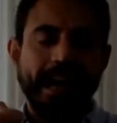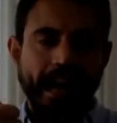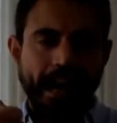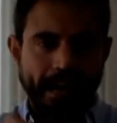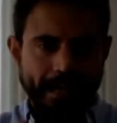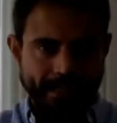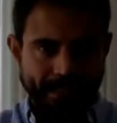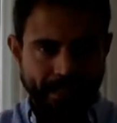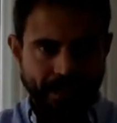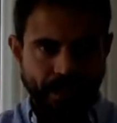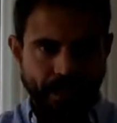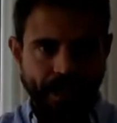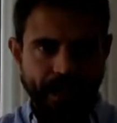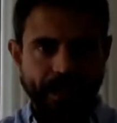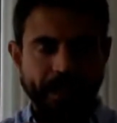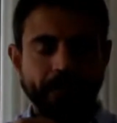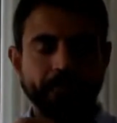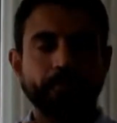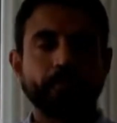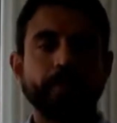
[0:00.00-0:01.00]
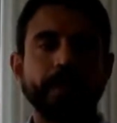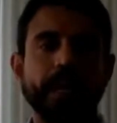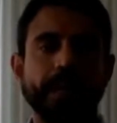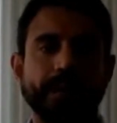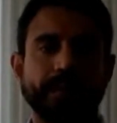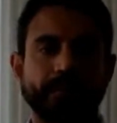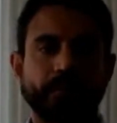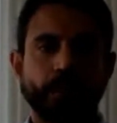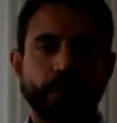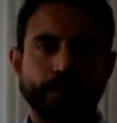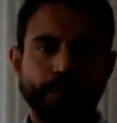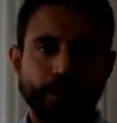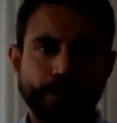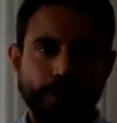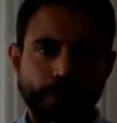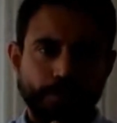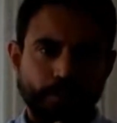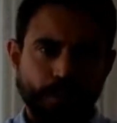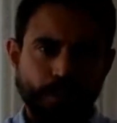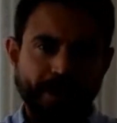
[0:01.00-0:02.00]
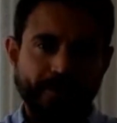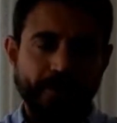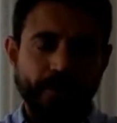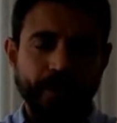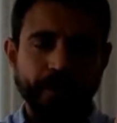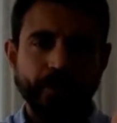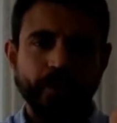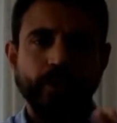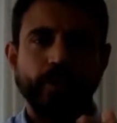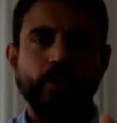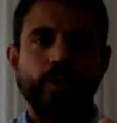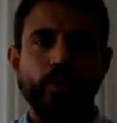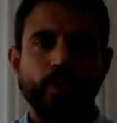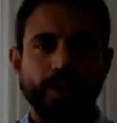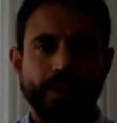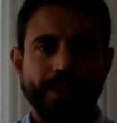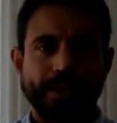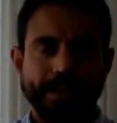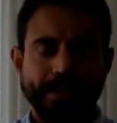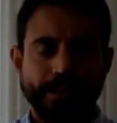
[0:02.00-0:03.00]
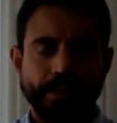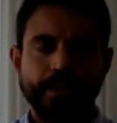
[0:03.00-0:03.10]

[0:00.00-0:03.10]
oxygenated blood flow to your prefrontal cortex,